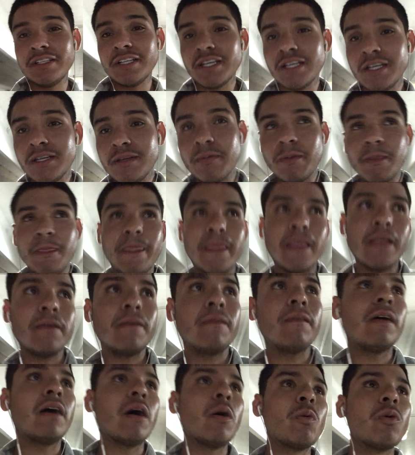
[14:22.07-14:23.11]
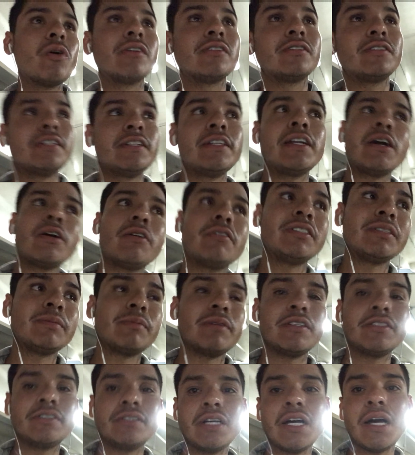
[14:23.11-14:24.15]
day. I worked ten hours at
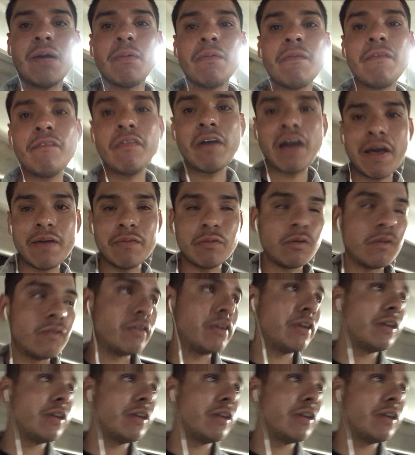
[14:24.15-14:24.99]
my job and five over